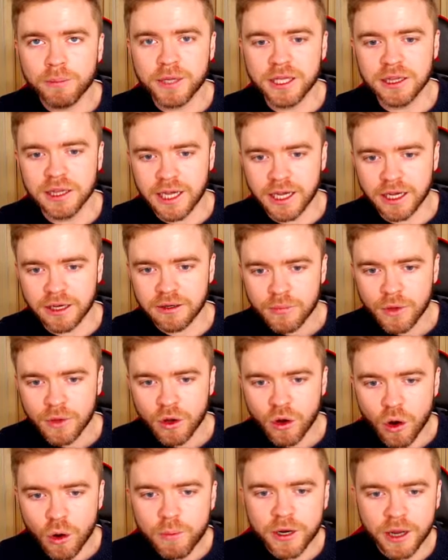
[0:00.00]
link.
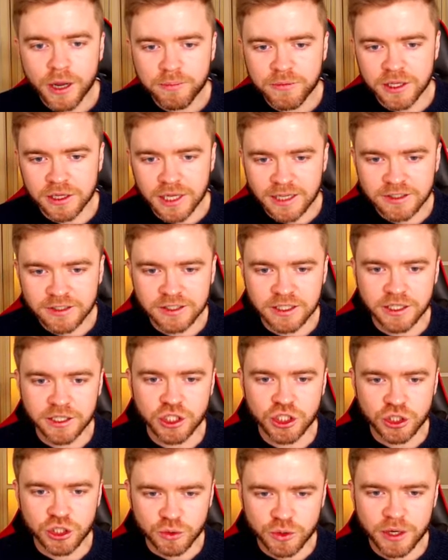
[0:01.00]
Open up the
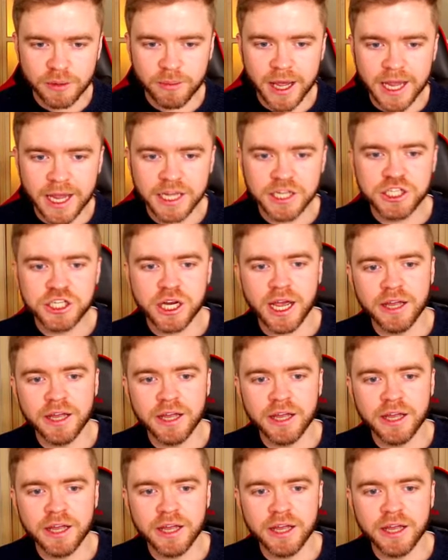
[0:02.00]
lesson unit page